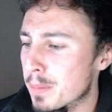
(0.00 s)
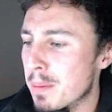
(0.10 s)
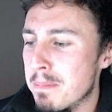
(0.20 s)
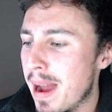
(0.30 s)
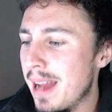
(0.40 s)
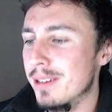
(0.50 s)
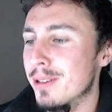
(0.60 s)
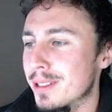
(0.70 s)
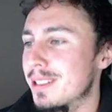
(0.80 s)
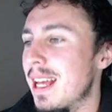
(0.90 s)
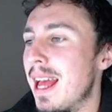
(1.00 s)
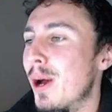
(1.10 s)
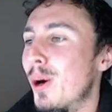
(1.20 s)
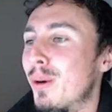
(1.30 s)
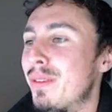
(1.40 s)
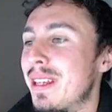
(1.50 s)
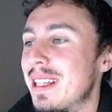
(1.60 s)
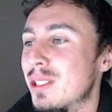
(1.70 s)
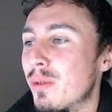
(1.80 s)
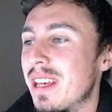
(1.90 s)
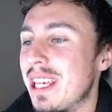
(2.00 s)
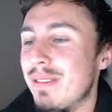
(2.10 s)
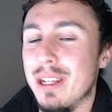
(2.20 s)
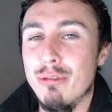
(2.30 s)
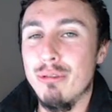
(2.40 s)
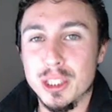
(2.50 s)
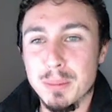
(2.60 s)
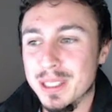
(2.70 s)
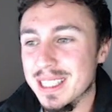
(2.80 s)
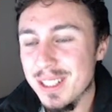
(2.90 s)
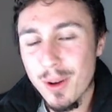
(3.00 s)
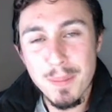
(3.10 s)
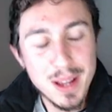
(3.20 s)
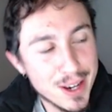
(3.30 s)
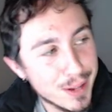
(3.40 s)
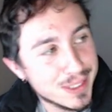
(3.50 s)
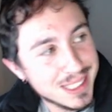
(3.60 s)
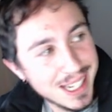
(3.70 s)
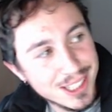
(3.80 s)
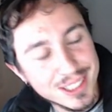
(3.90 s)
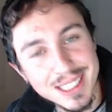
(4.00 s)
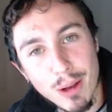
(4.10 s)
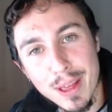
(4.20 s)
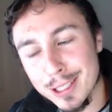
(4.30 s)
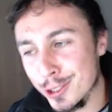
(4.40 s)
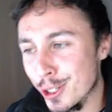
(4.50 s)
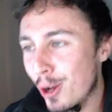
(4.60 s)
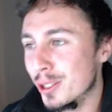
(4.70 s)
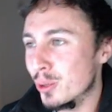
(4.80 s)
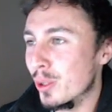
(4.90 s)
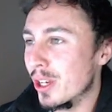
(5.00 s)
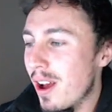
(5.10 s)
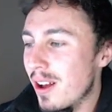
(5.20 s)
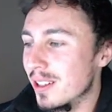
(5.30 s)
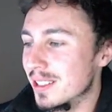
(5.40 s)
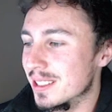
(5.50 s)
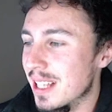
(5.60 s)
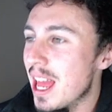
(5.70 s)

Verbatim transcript: the madness of the sort of E V rush, because there's not enough stations out there to charge all the cars.